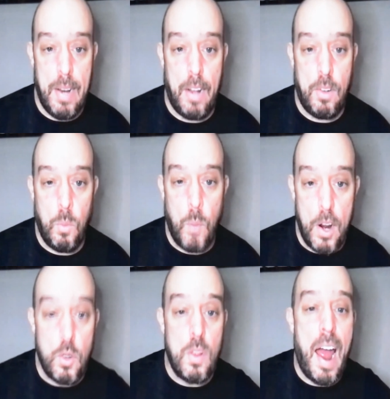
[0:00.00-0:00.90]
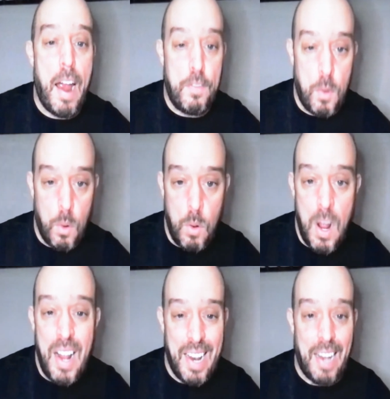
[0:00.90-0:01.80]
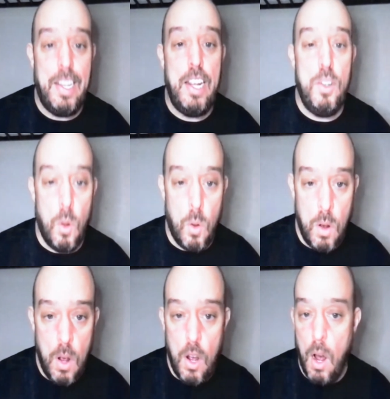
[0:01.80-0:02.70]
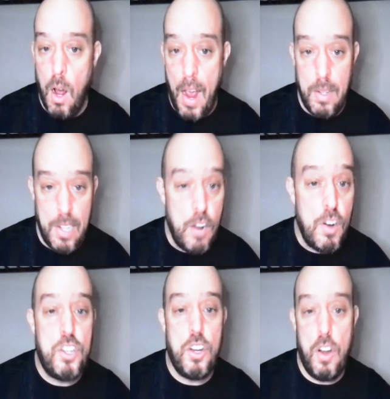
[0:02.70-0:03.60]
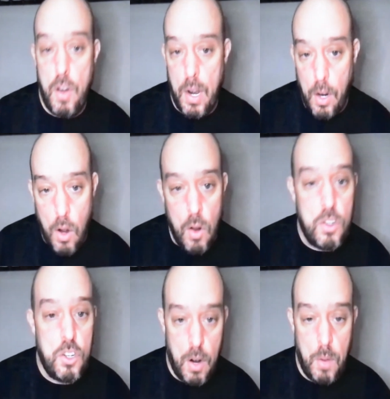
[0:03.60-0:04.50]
Like, where's all the Afro-Latino literature and culture and